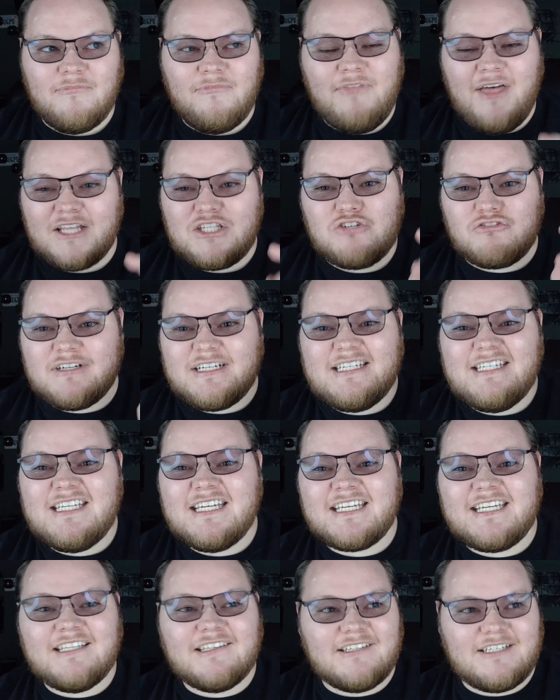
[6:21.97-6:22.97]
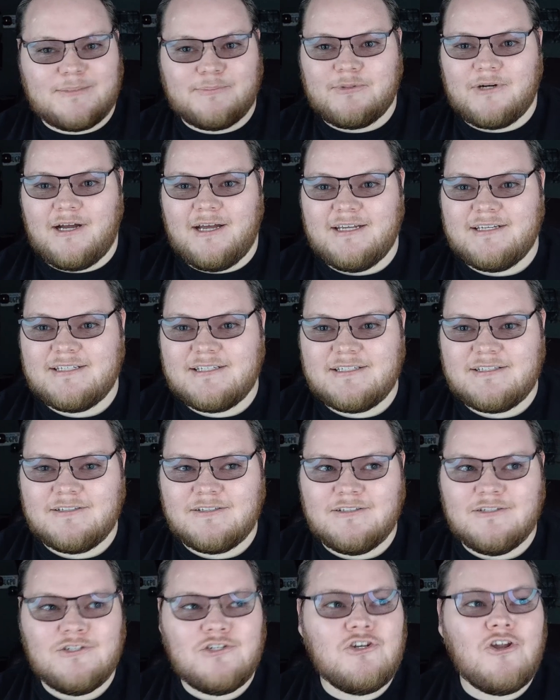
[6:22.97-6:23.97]
That's a ridiculous price.
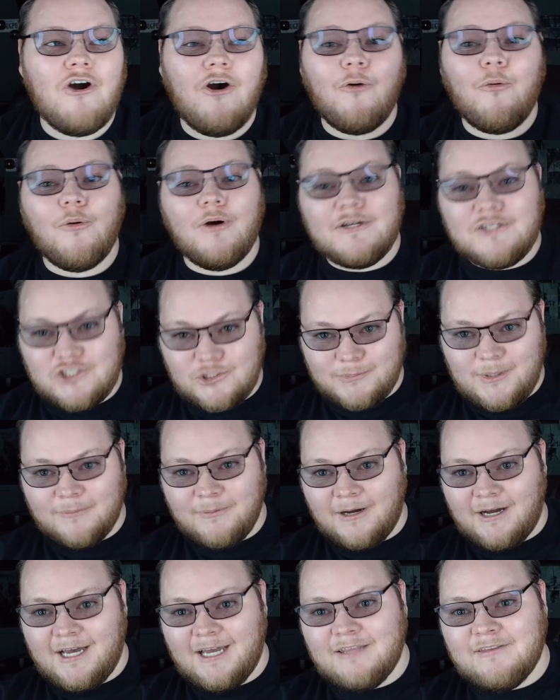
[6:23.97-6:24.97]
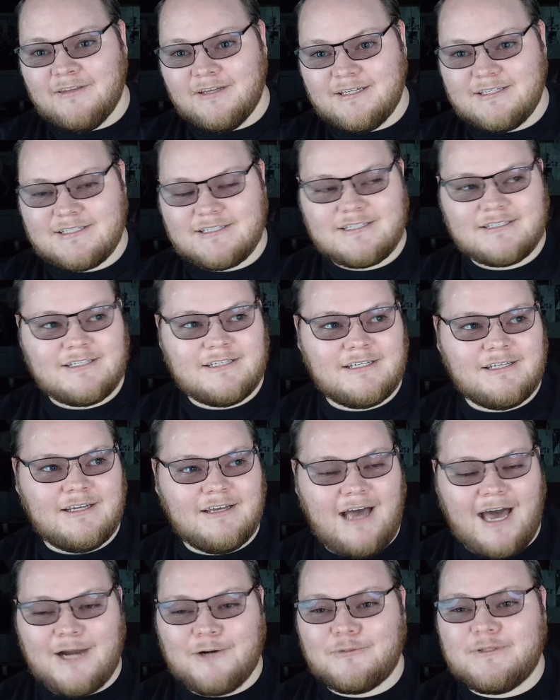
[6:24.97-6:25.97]
No one should be buying this.
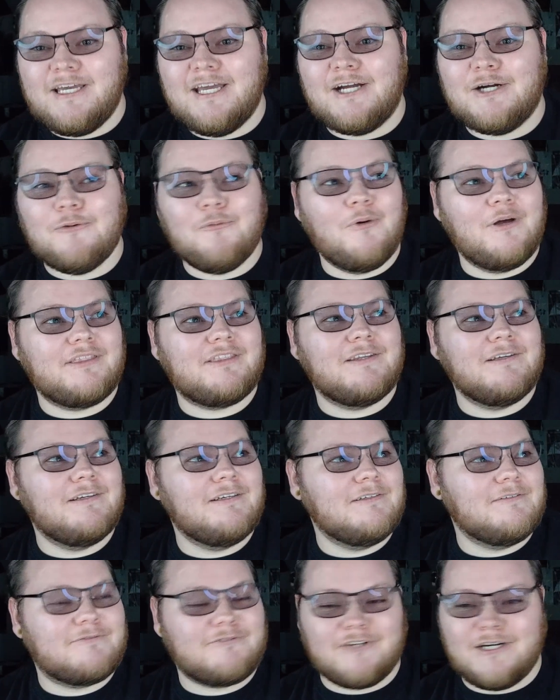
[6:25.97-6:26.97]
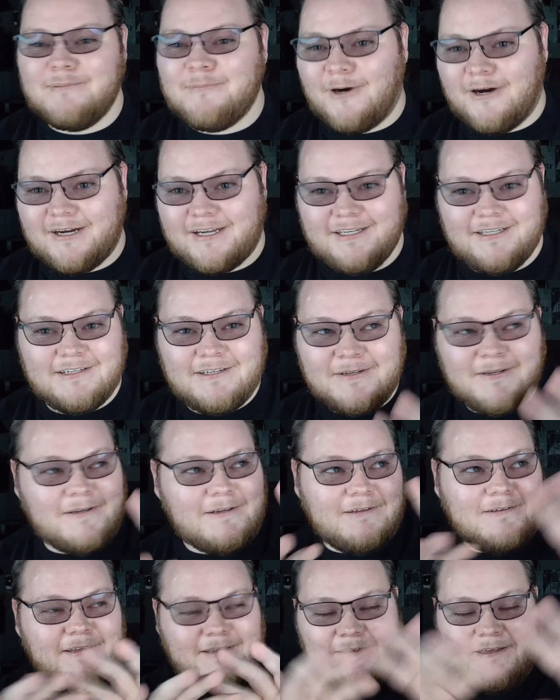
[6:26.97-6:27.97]
I don't care what the free market
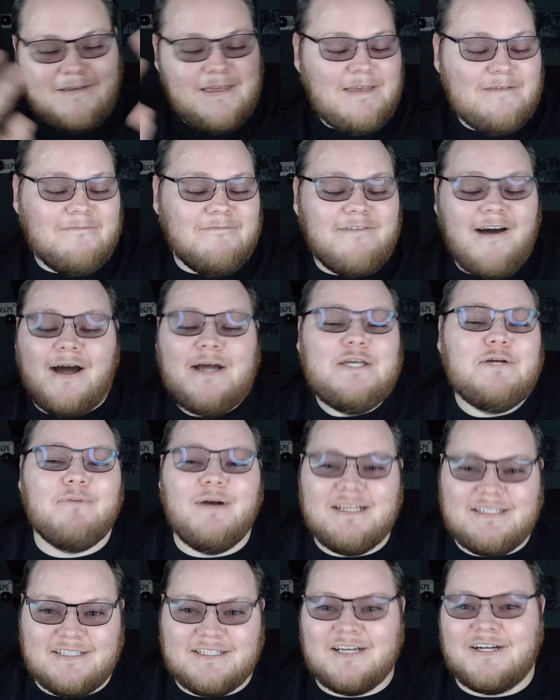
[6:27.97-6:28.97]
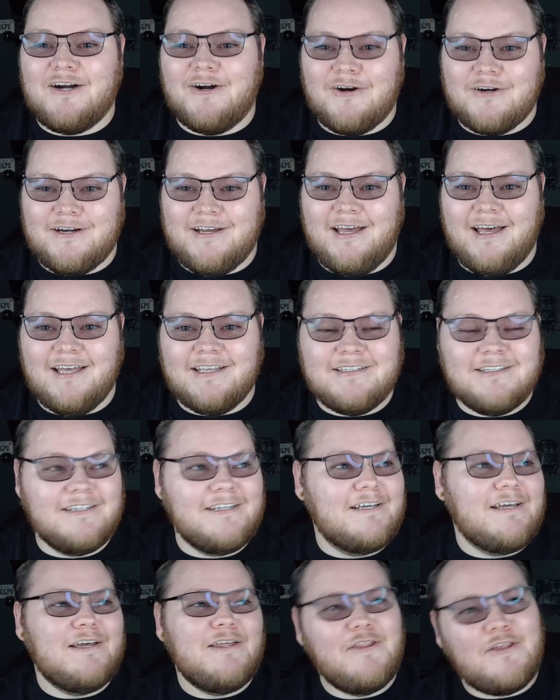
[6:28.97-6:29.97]
valuates the card at.
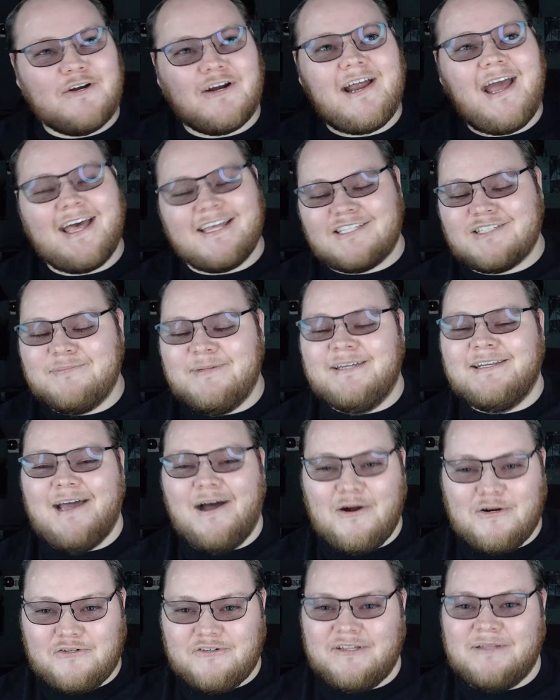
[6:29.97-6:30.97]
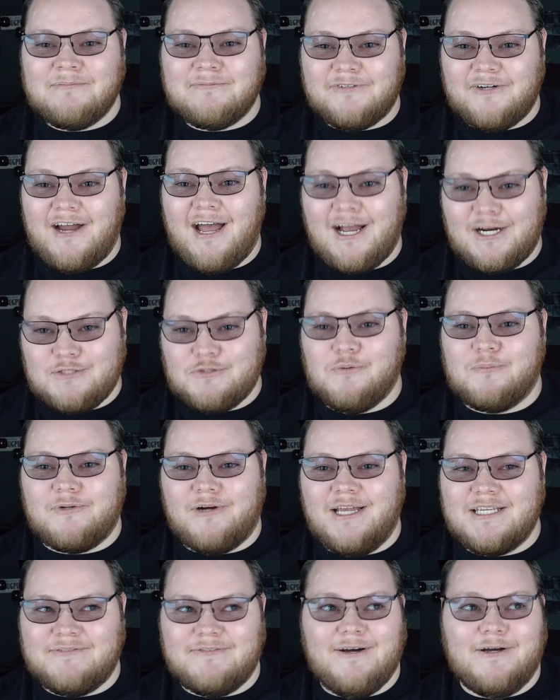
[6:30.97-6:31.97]
There has to be an algorithm for actual
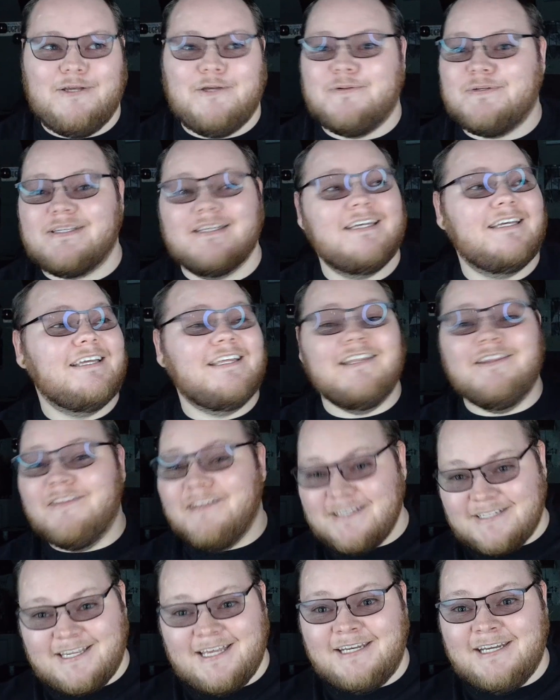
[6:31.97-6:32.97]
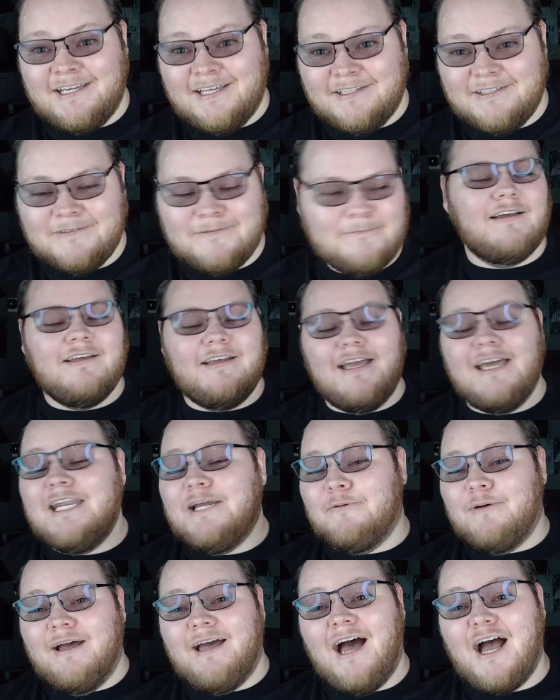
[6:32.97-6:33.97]
price values. This ain't it.
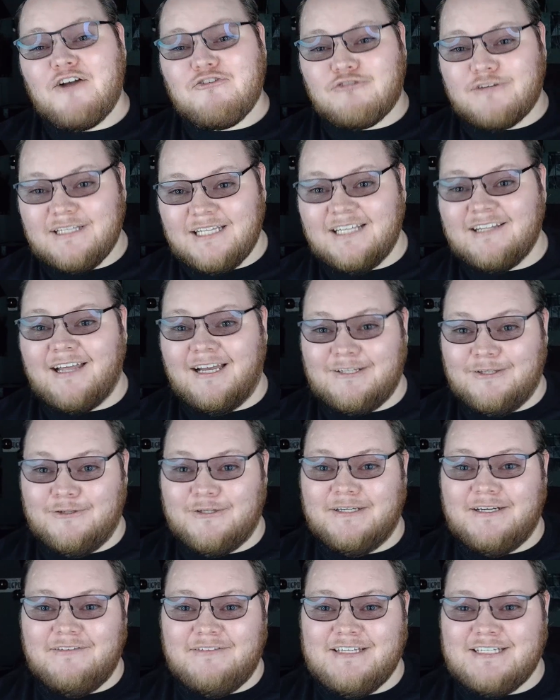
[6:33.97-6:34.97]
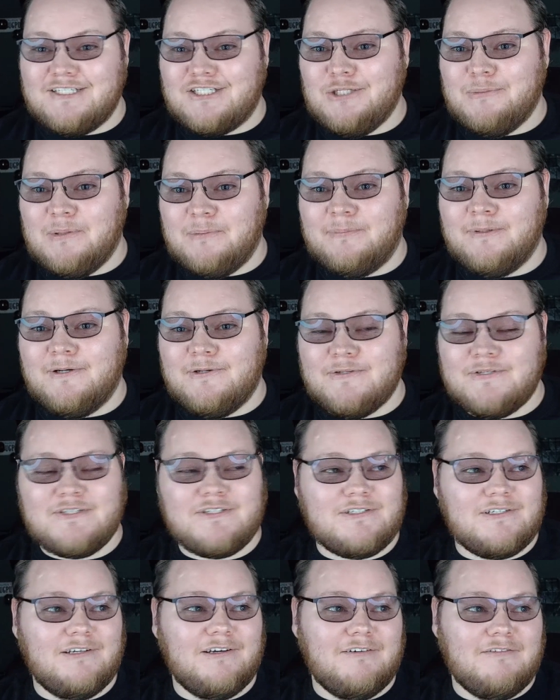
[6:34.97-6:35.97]
Anyway, I really like looking at these stupid
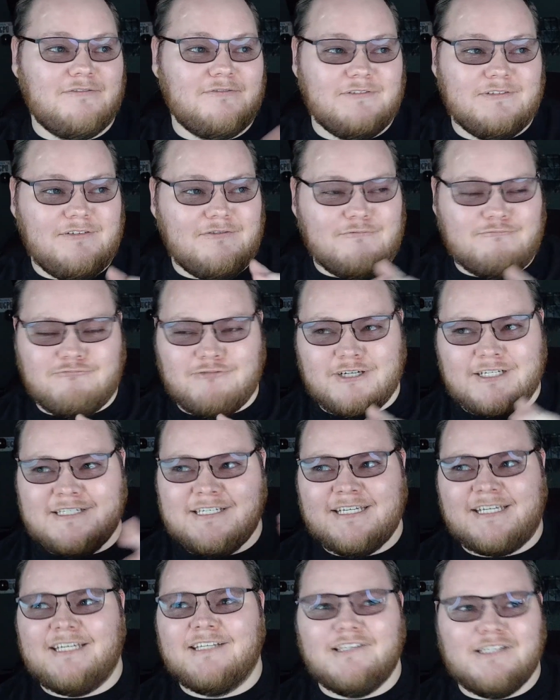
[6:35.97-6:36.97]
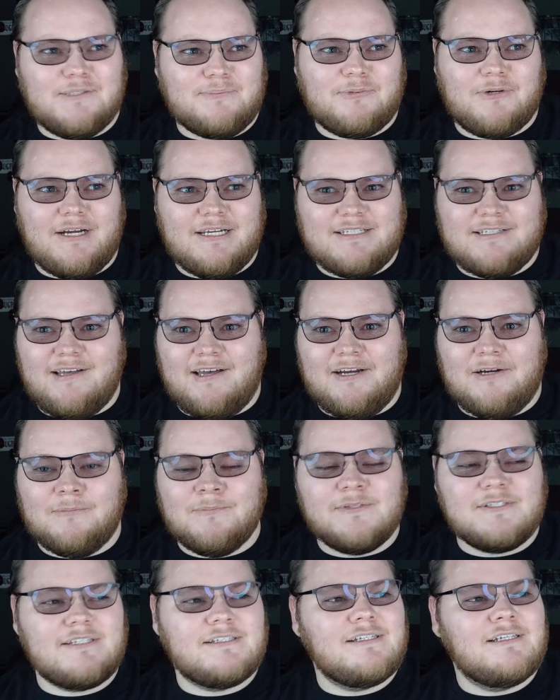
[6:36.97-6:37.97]
posts of ridiculous price
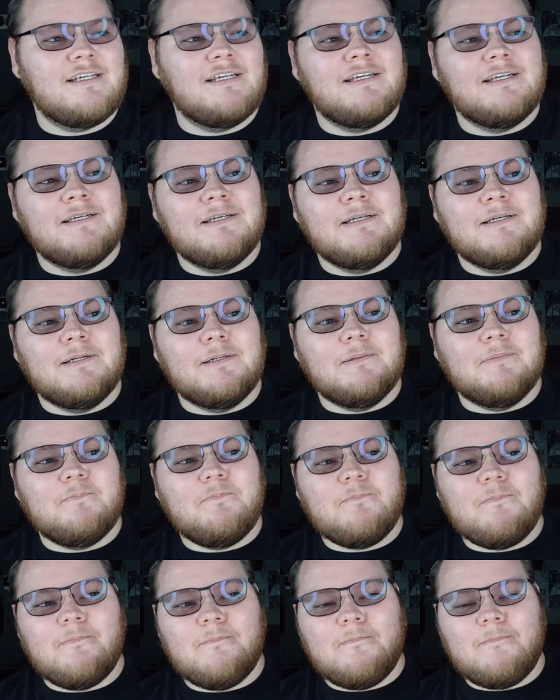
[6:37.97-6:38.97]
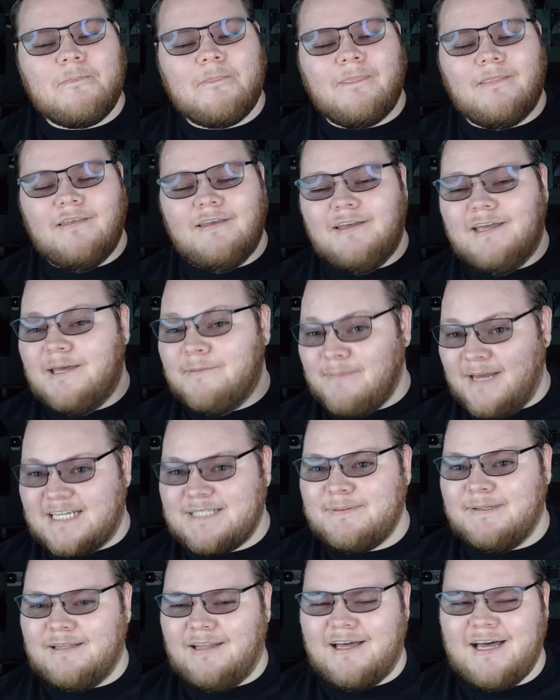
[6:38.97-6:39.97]
items. It
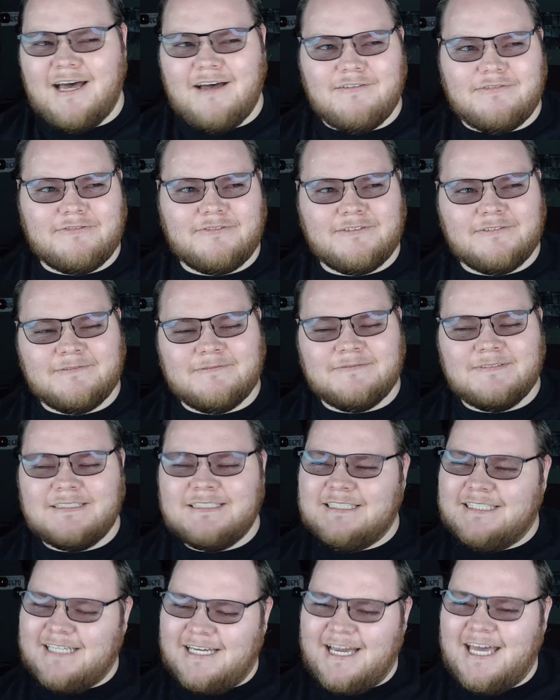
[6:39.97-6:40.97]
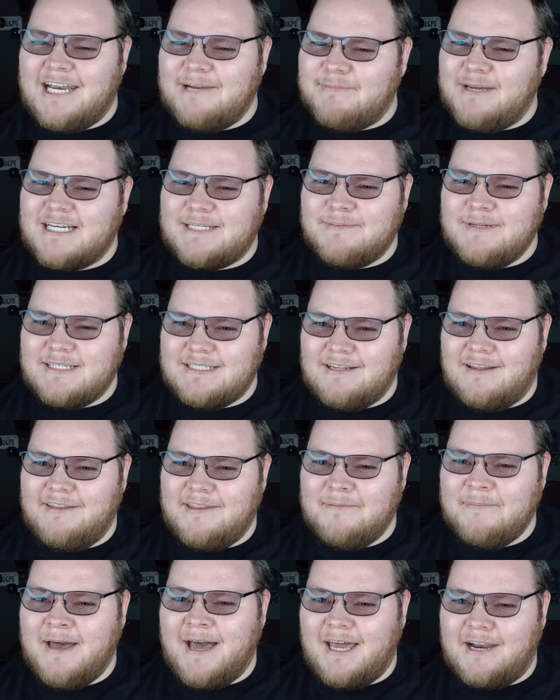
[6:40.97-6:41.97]
makes me laugh, and it makes me
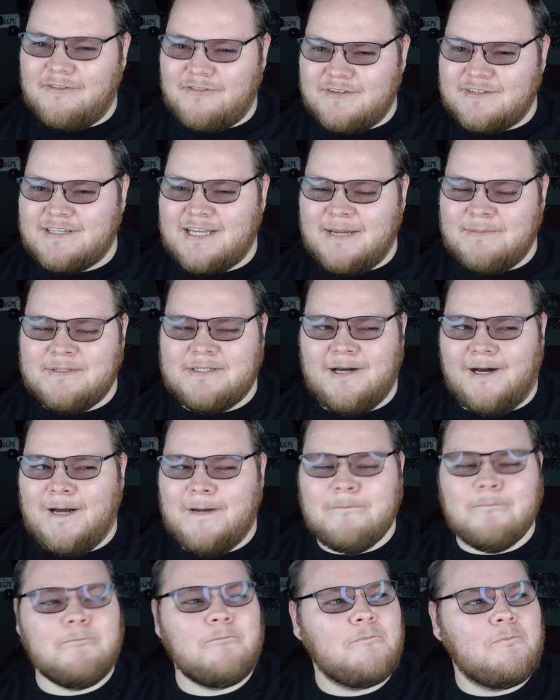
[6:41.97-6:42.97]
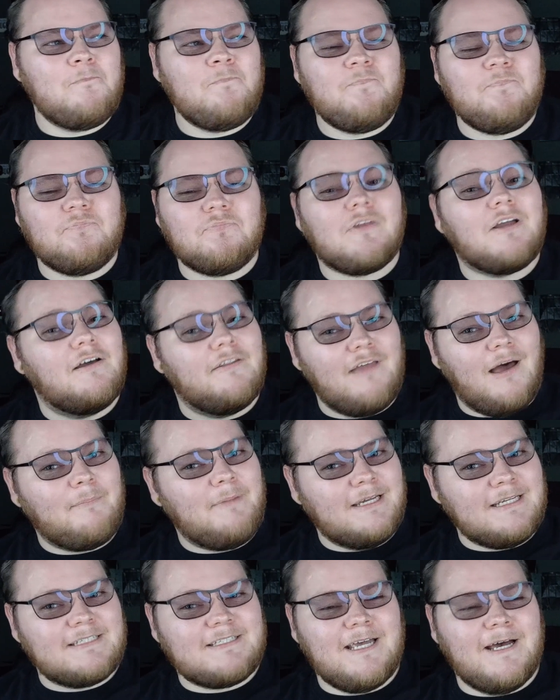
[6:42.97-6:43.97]
slightly mad at the same time. That
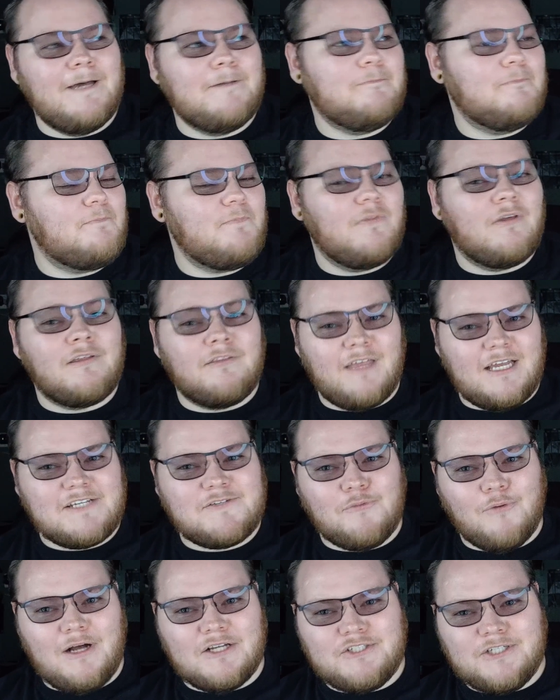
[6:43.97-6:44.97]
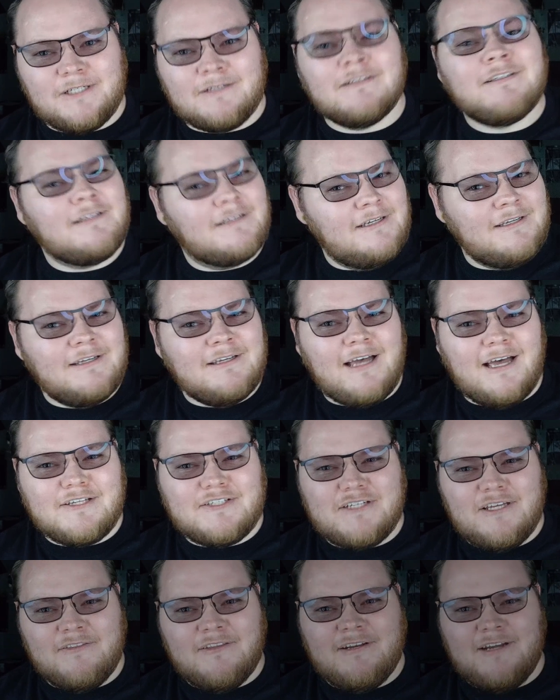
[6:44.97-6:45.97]
being said, thanks for watching. I'll
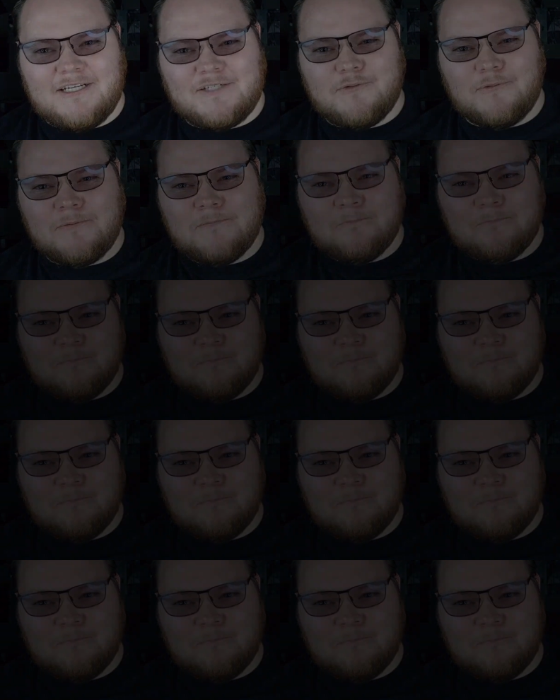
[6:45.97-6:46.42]
see you in the next one.